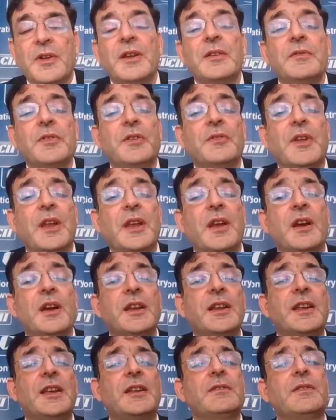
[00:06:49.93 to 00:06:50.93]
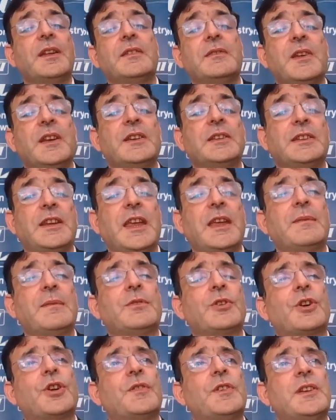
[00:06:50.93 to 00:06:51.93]
When it
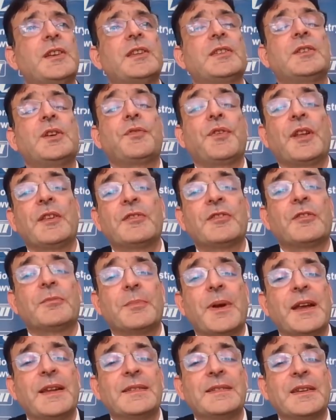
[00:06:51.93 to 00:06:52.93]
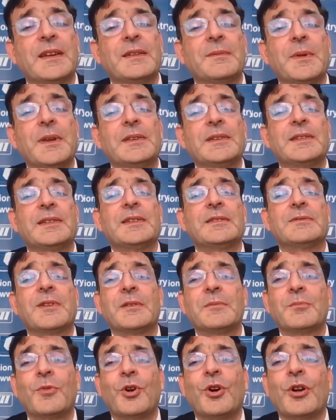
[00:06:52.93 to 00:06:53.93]
came, a lot of industry friends of mine said, "Wait, this is
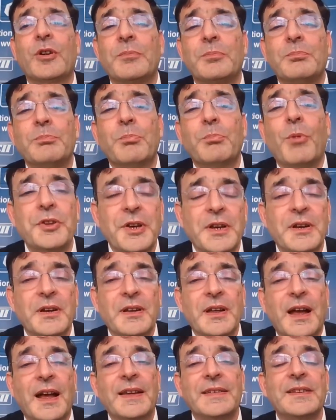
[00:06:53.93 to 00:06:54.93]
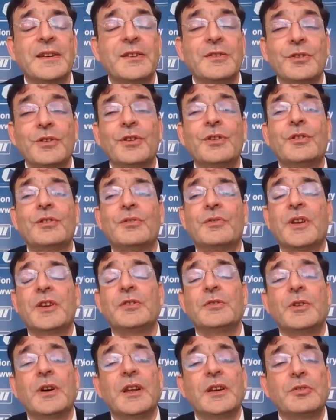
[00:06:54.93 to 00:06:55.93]
one more bother." I said, no.
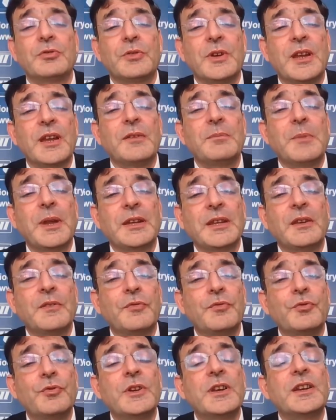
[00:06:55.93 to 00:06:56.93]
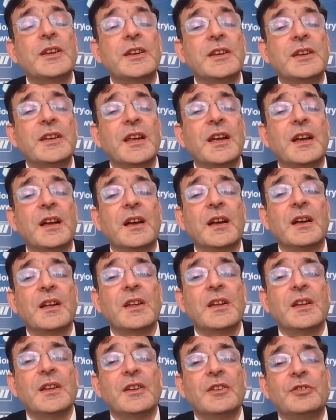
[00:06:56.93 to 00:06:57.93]
When you are today making food in India,
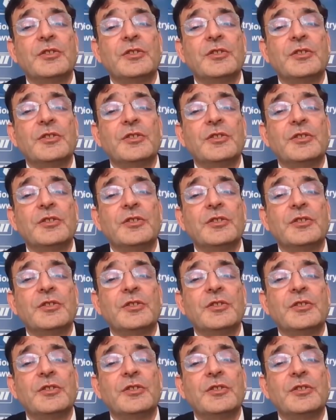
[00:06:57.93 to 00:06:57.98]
